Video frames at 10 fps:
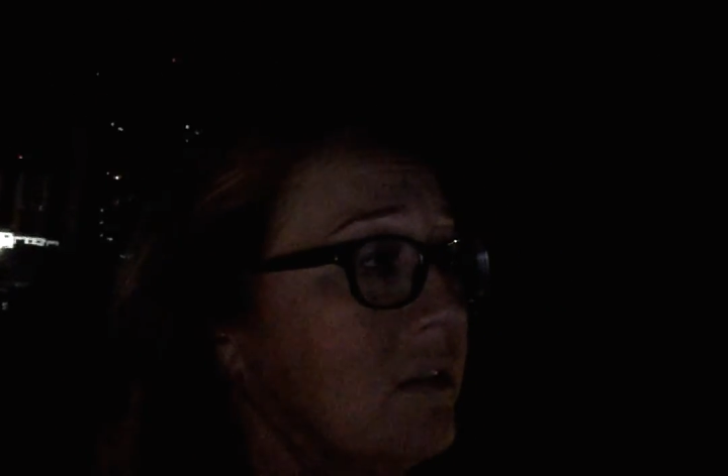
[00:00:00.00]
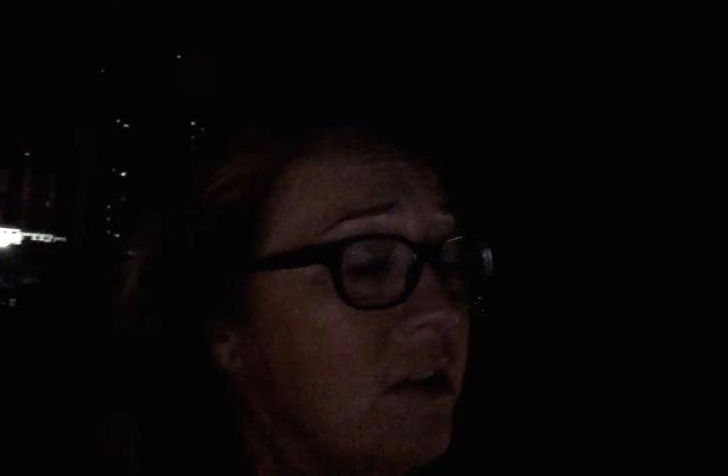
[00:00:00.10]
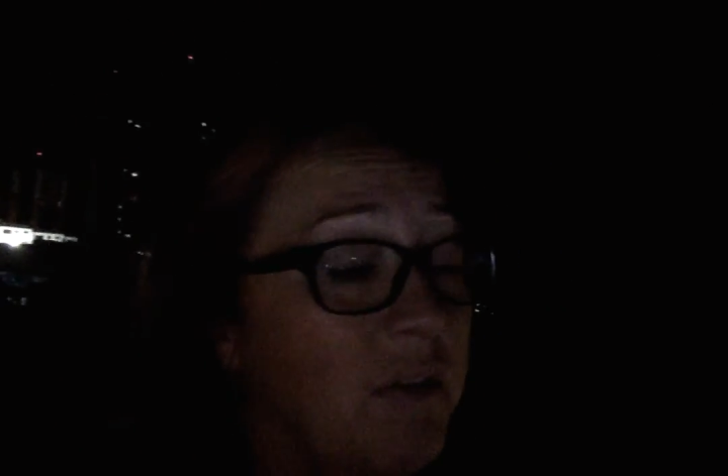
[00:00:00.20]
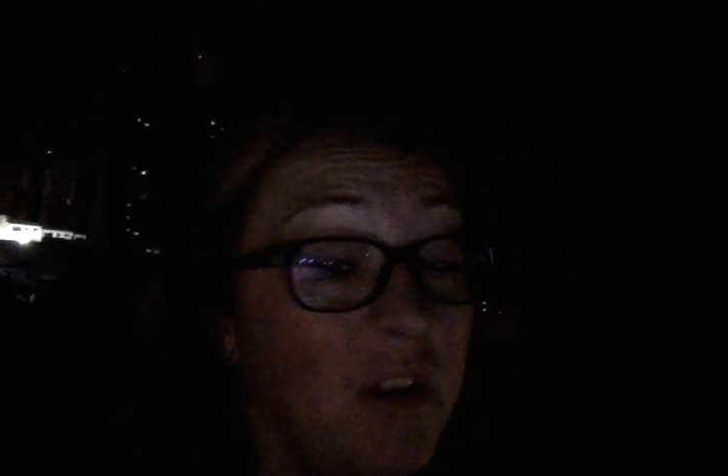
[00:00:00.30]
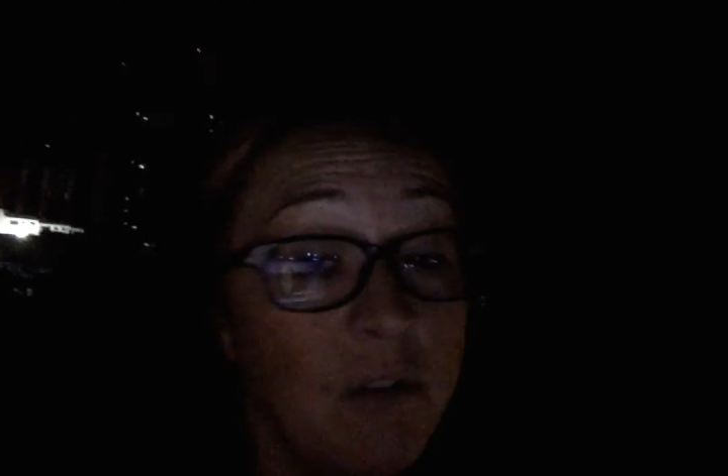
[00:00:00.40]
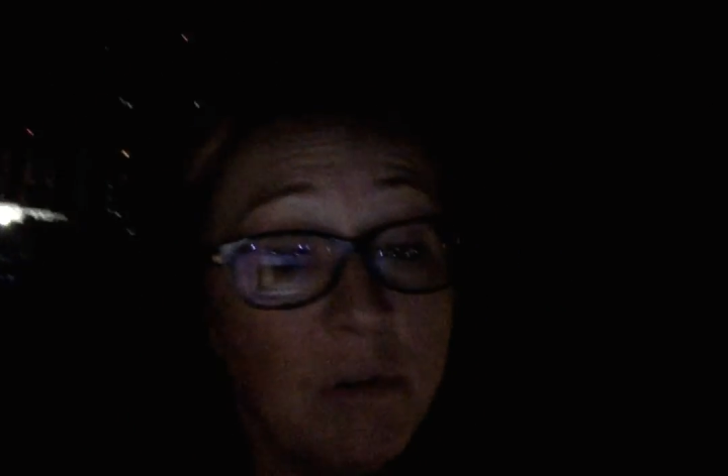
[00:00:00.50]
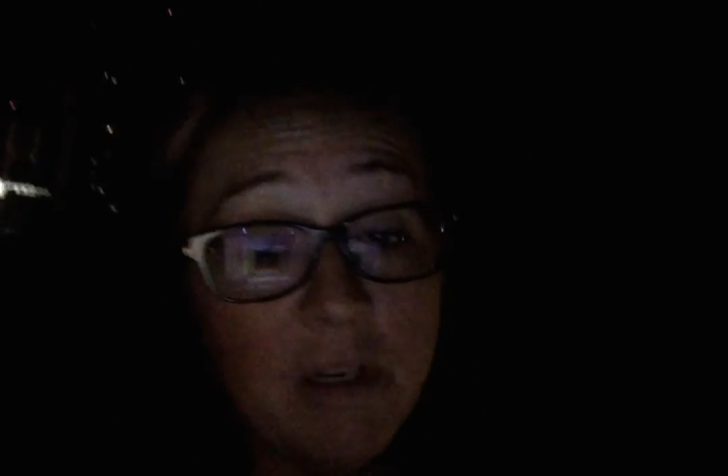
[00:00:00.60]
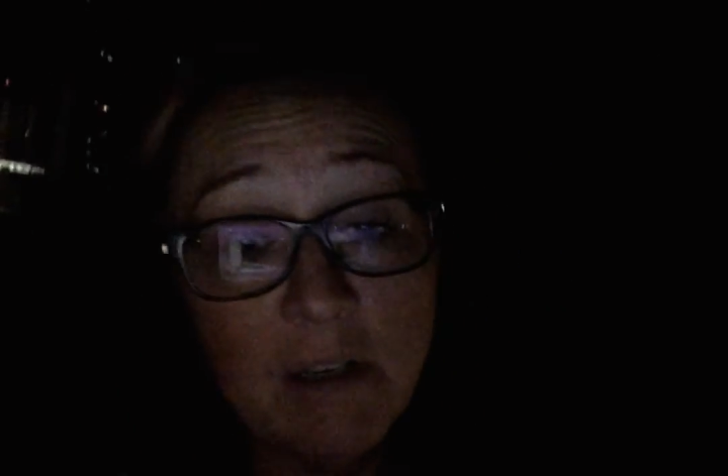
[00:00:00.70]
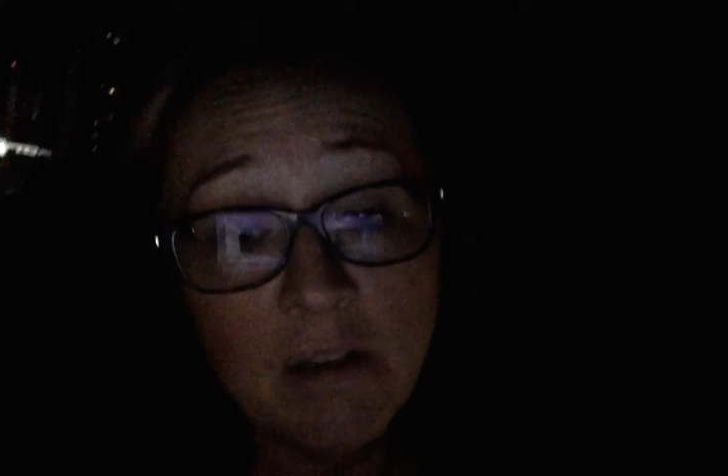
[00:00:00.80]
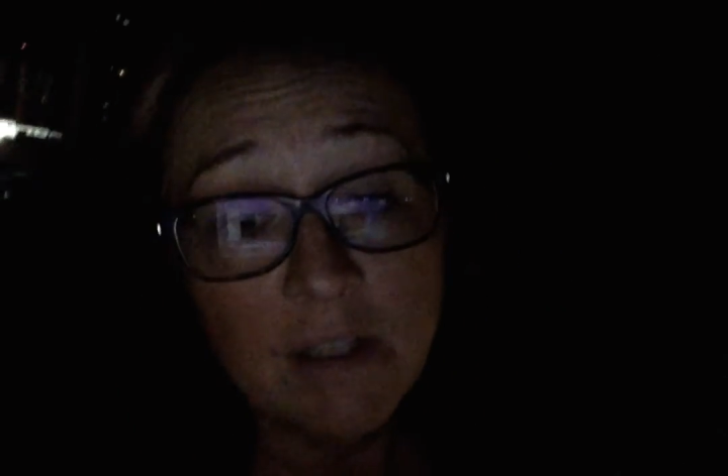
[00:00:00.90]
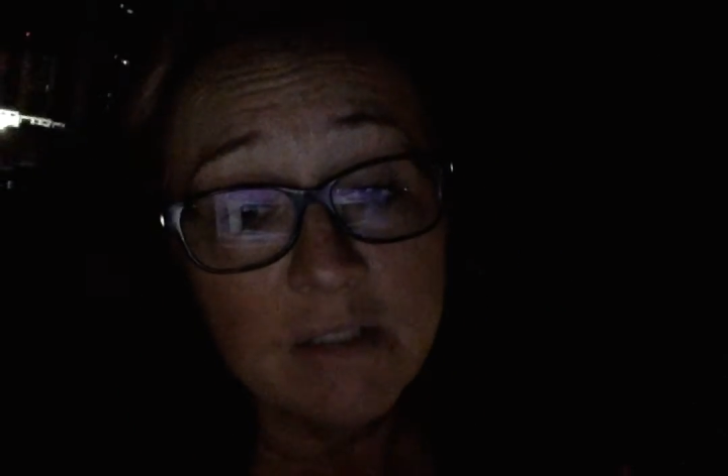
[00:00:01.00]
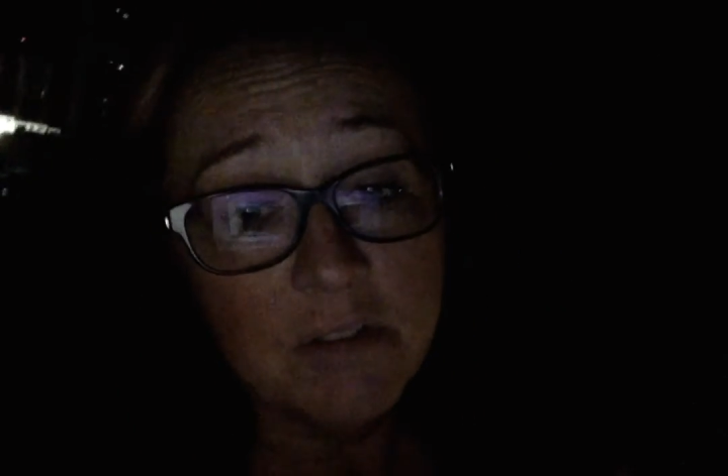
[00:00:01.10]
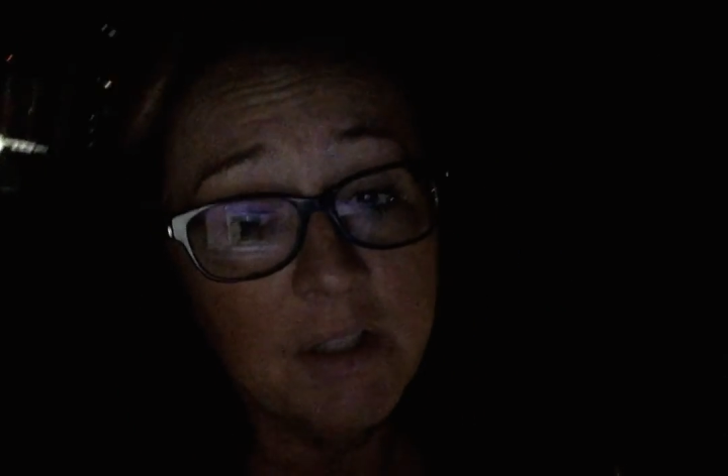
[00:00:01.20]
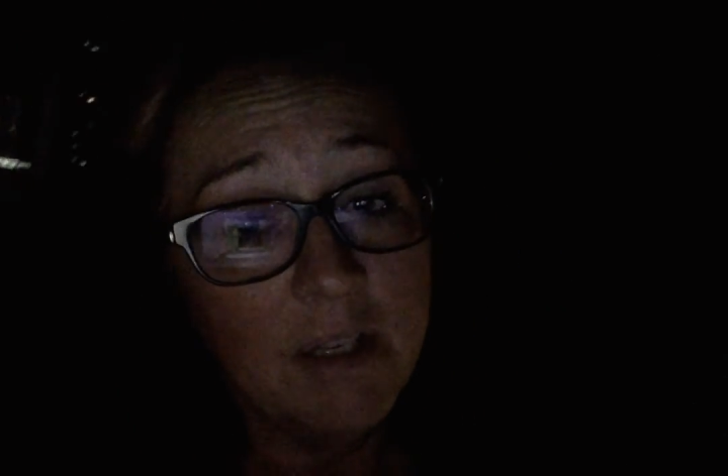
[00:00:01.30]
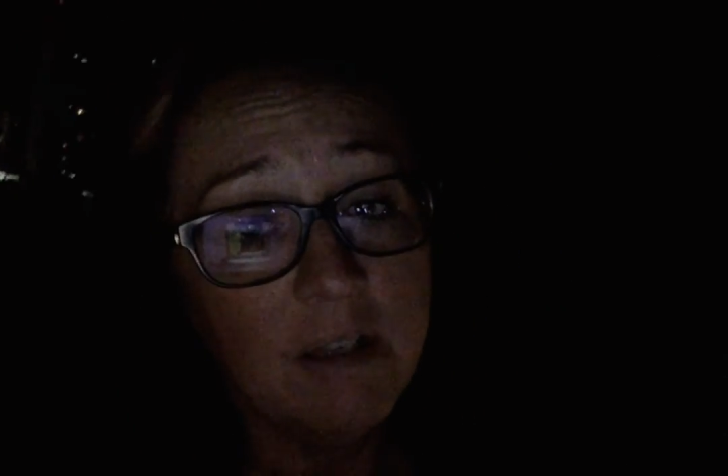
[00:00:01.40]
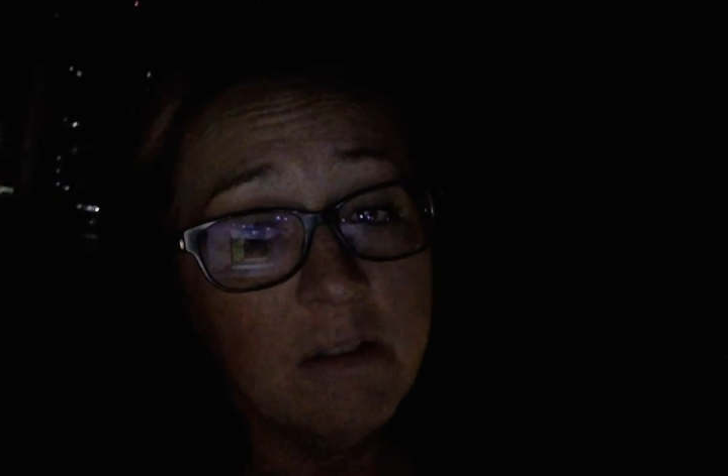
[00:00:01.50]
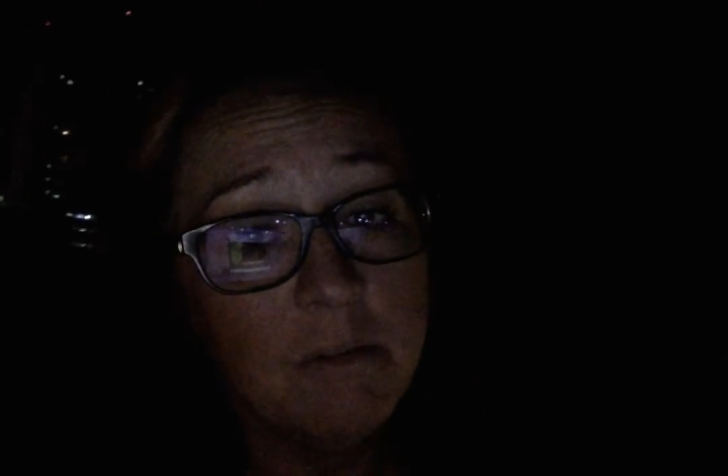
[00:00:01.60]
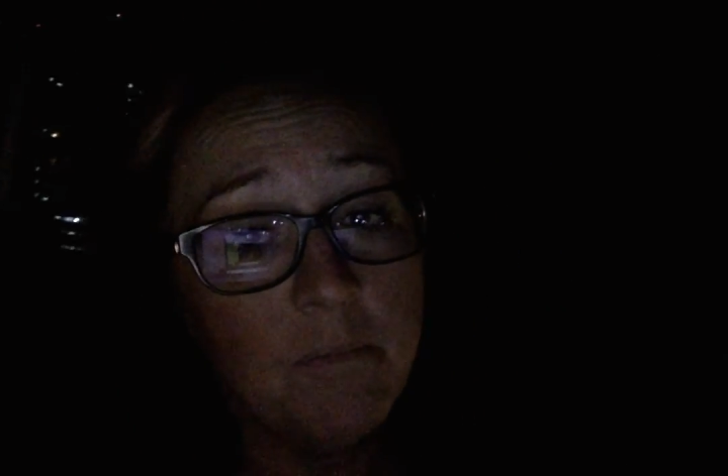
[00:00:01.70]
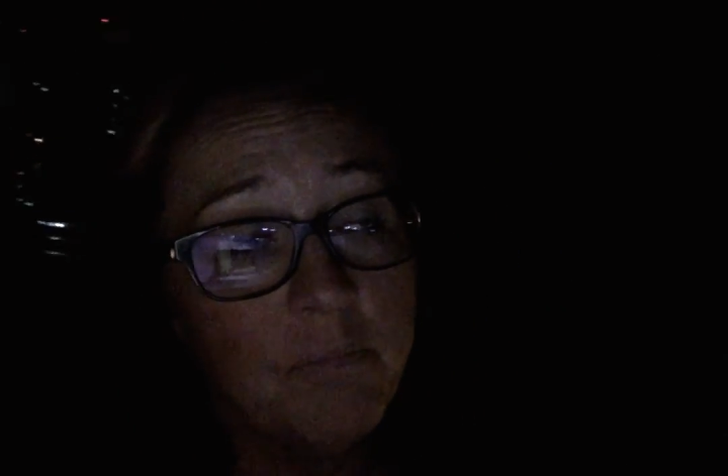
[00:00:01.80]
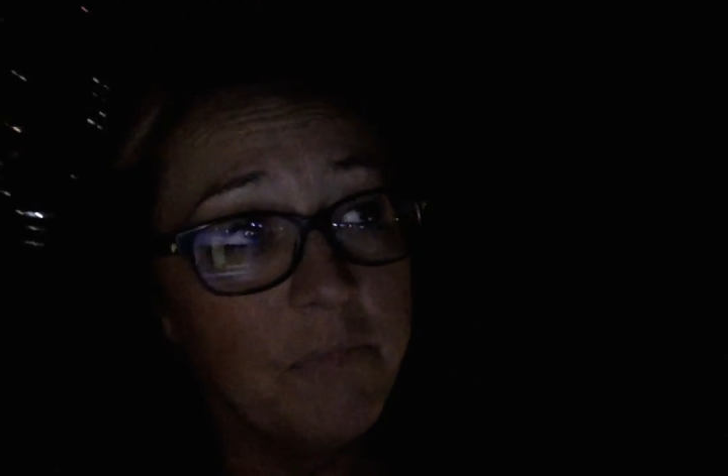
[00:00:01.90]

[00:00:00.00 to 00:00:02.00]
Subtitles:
73 degrees right now.